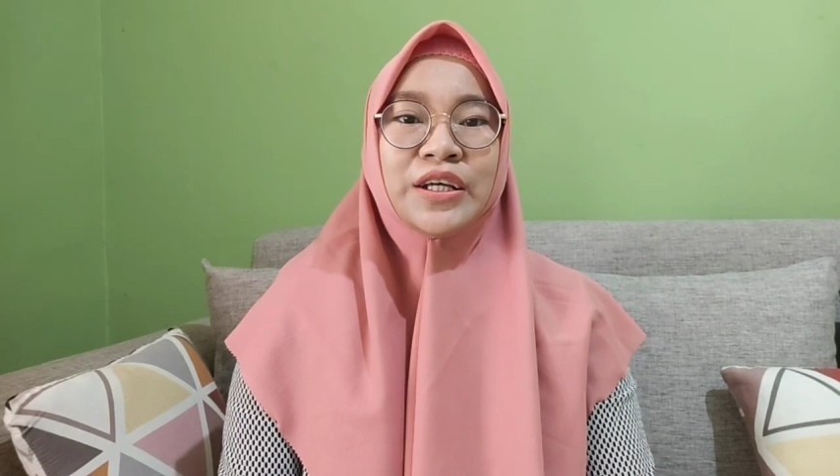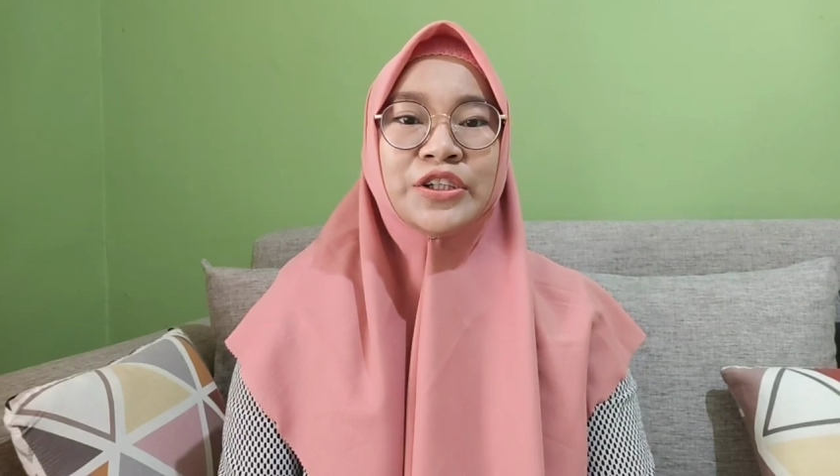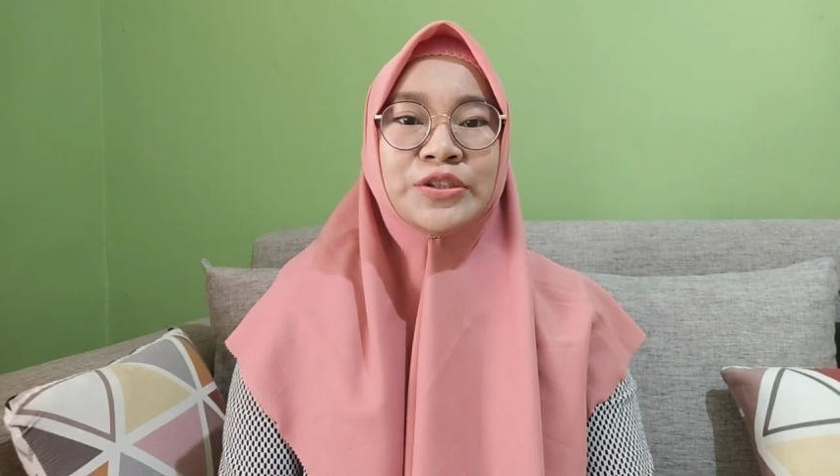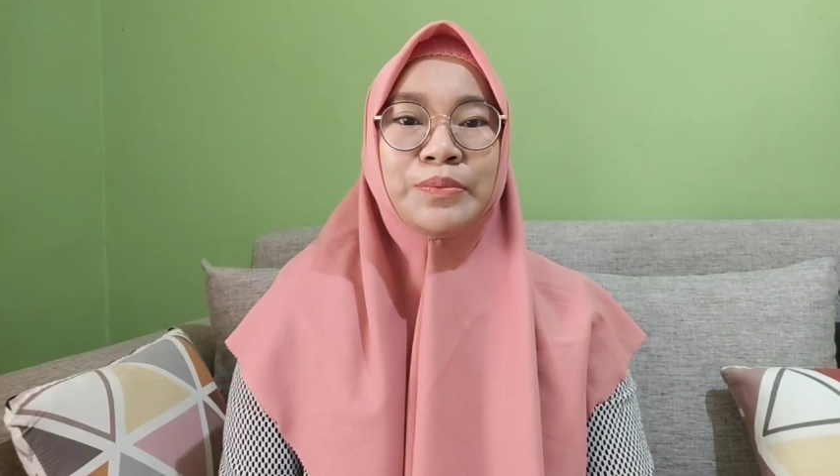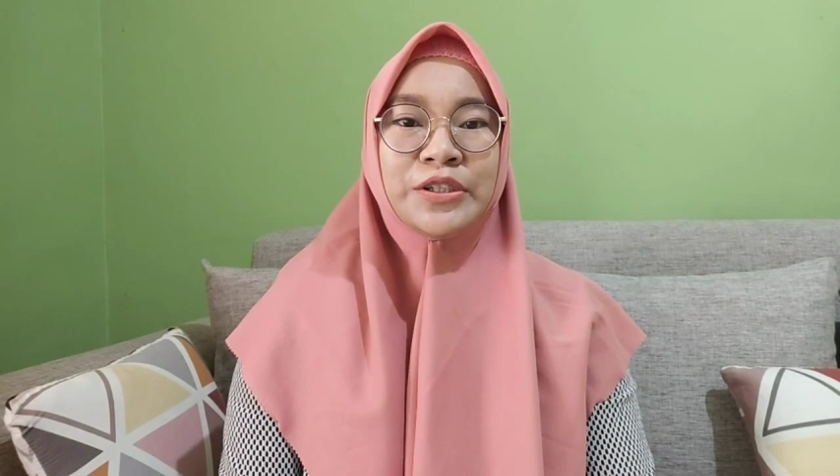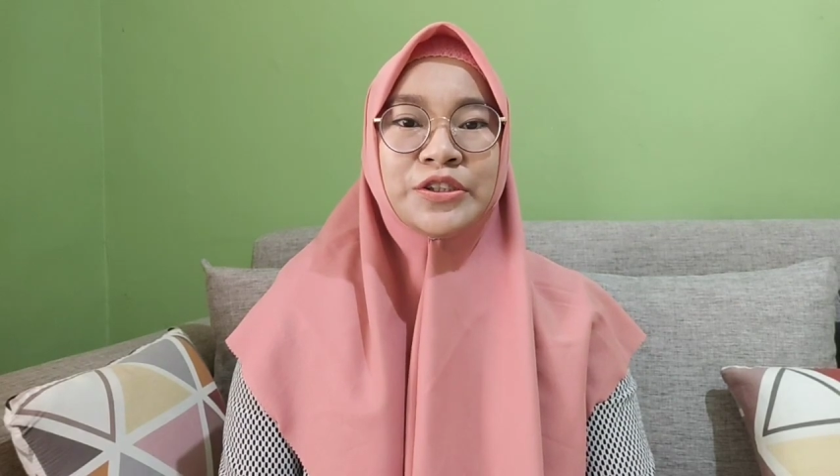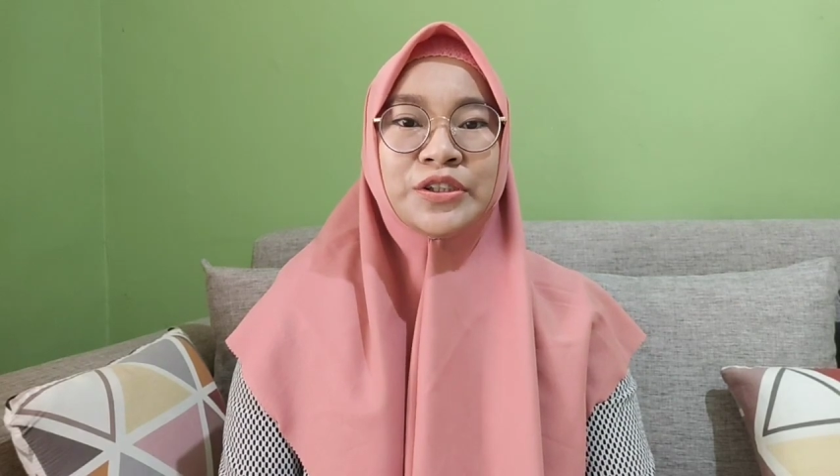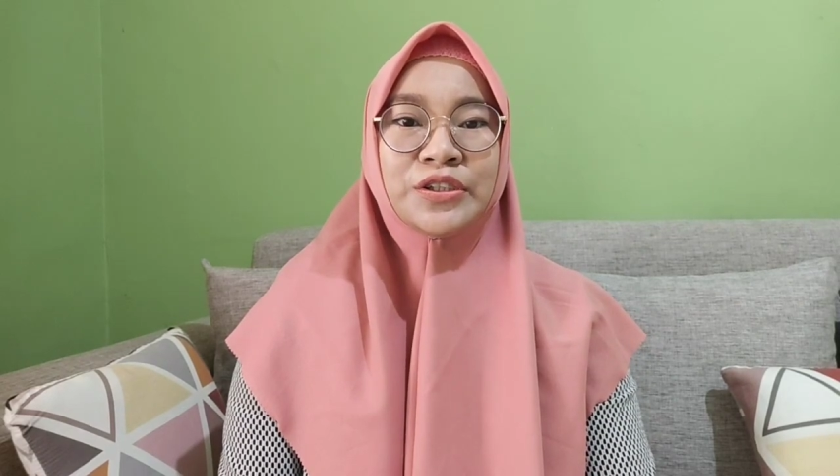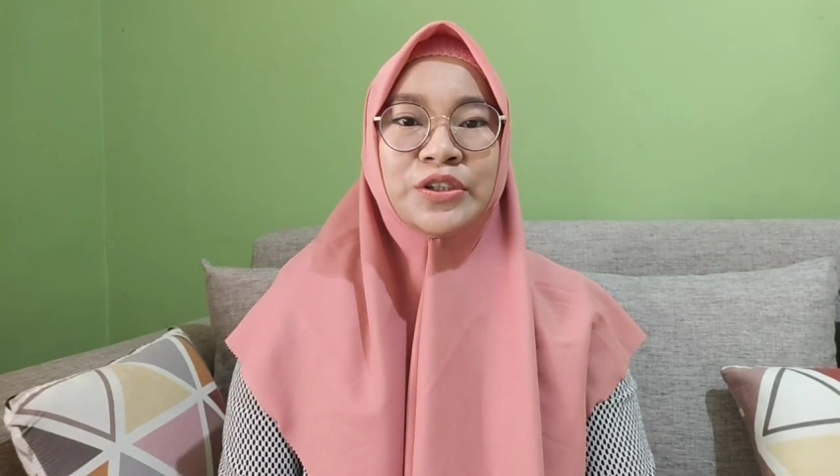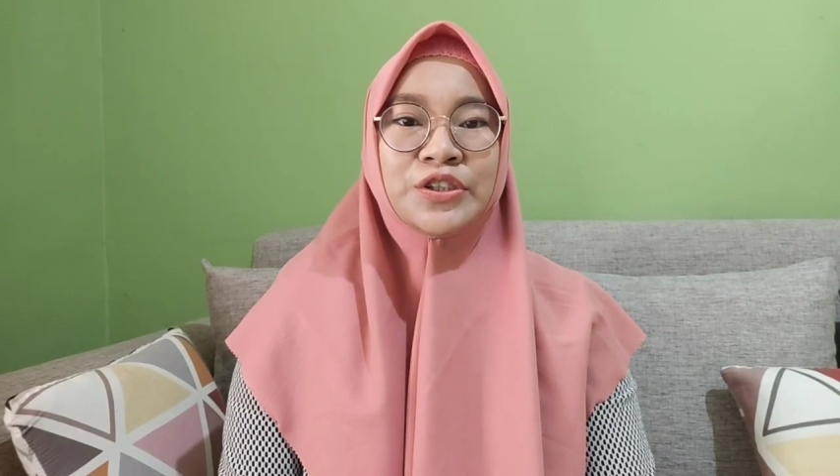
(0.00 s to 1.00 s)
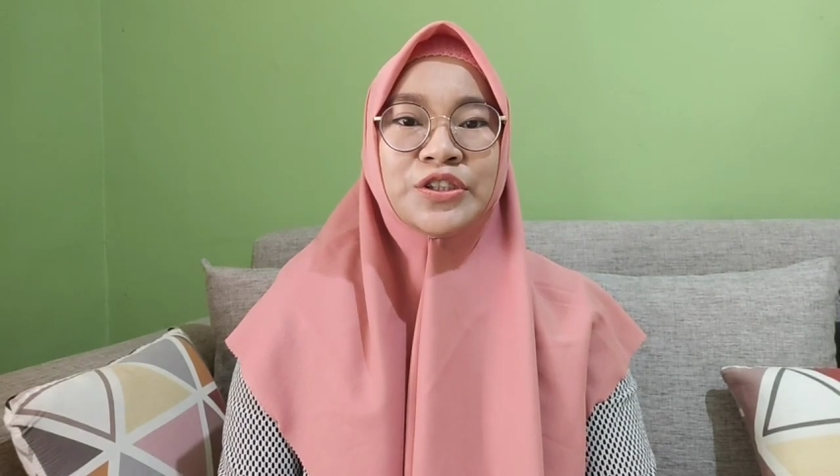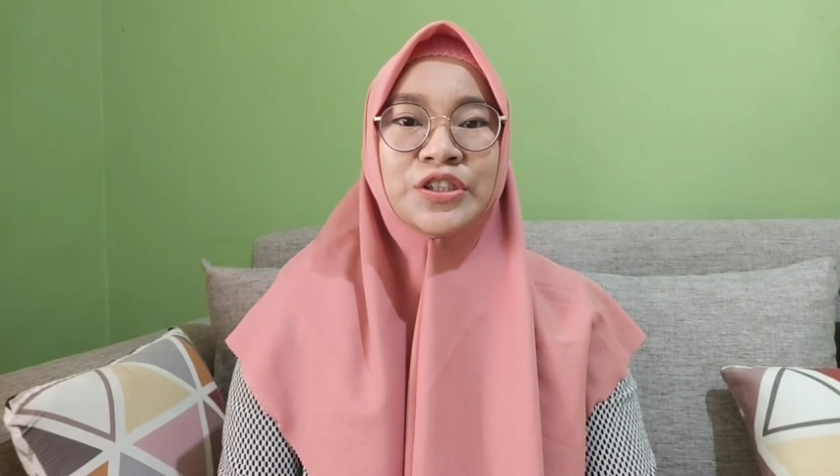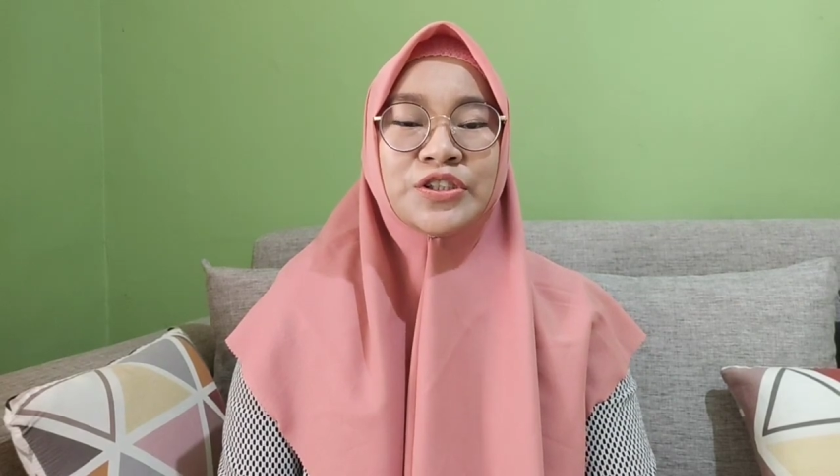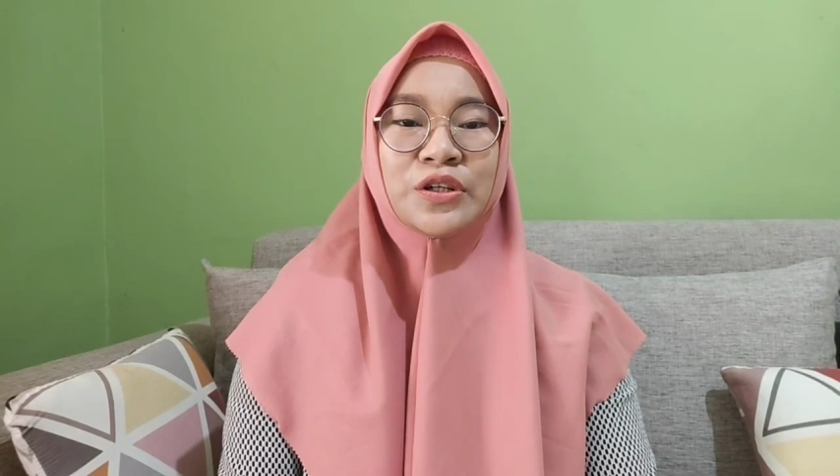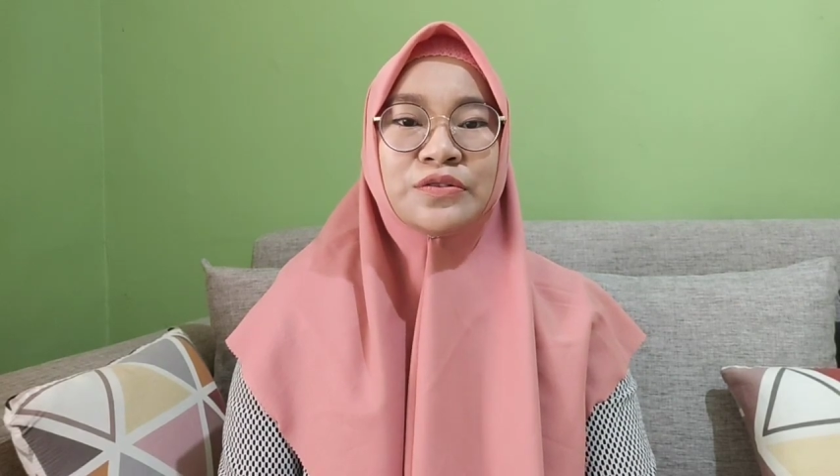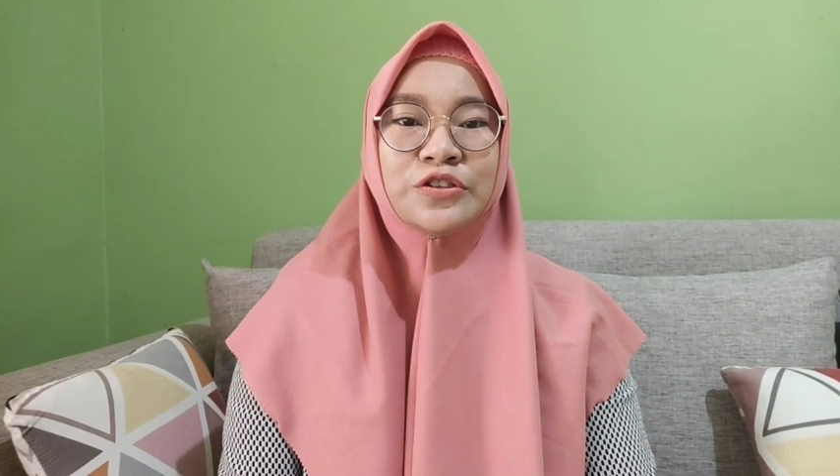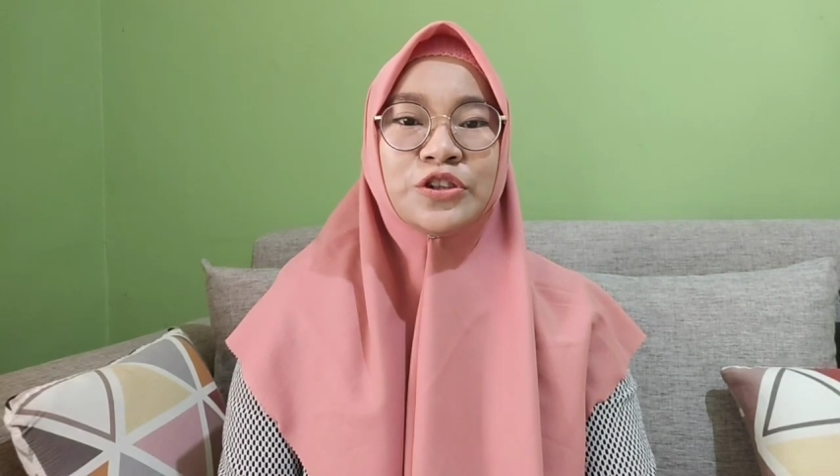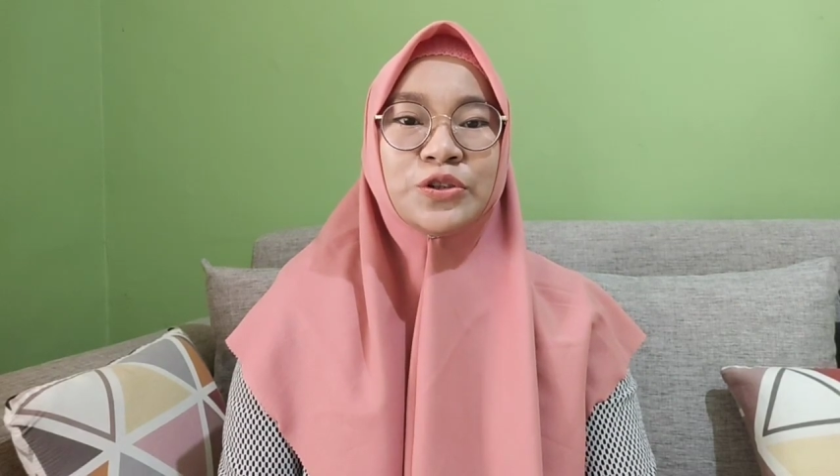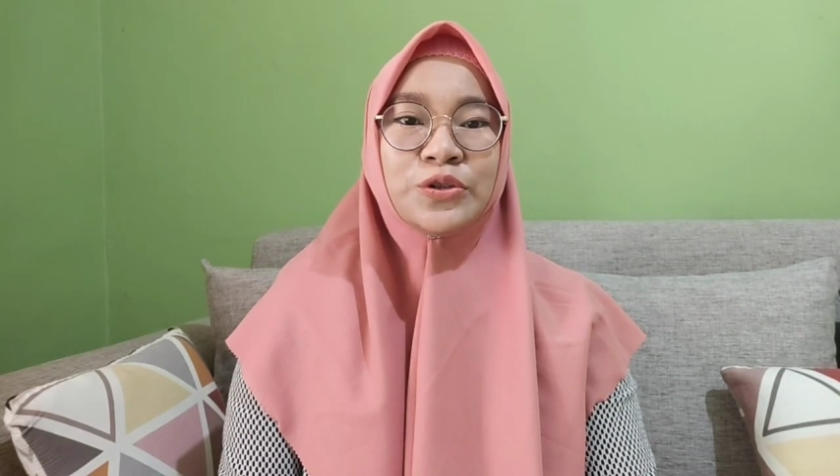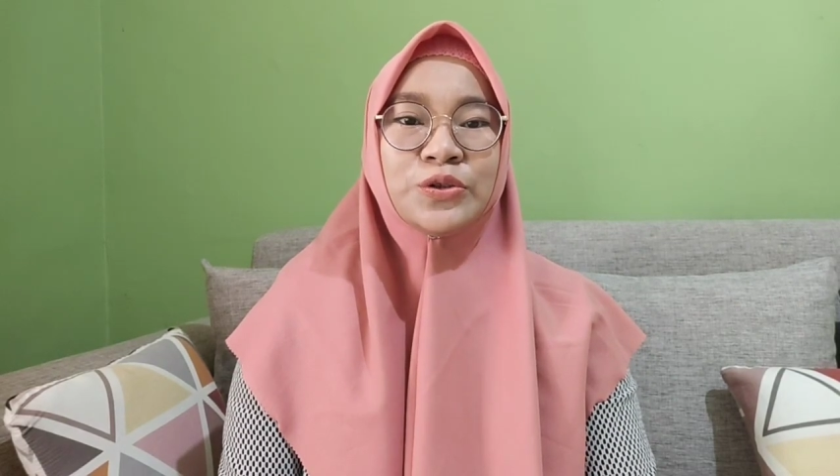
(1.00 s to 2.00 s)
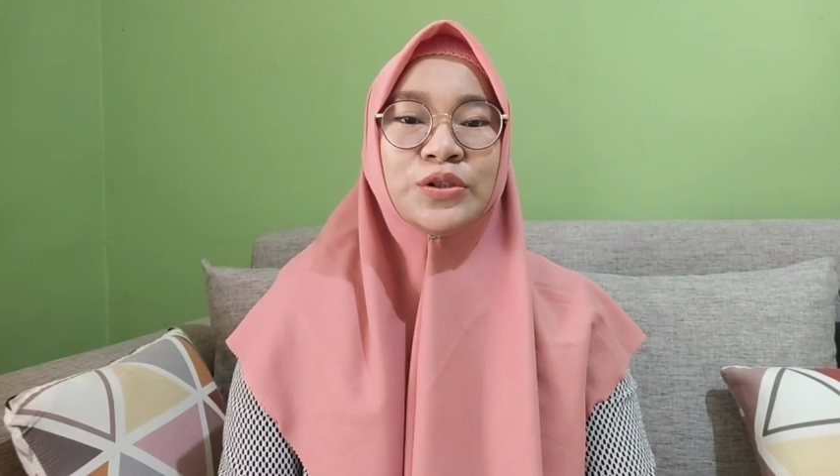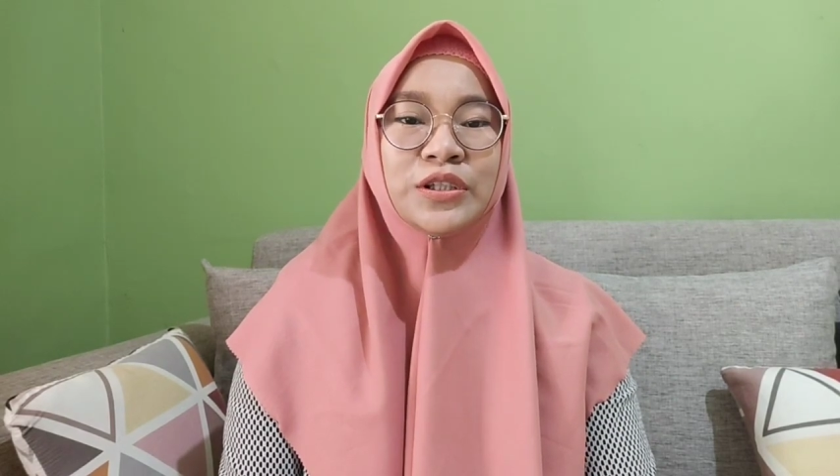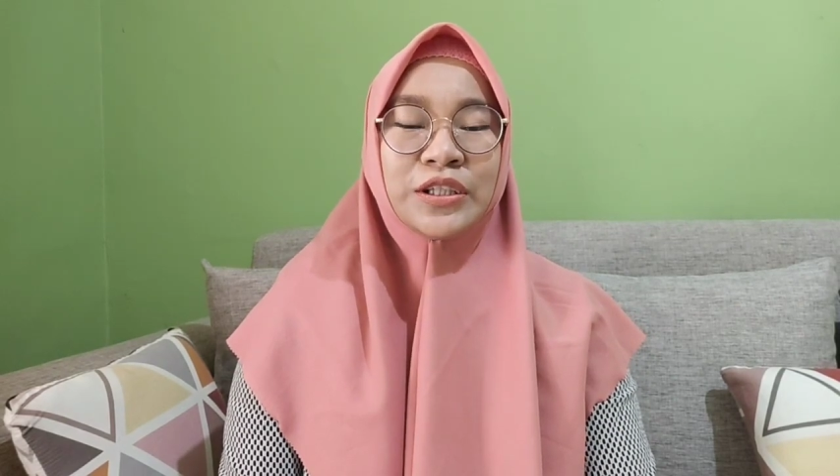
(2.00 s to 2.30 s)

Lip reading: Each module consists of two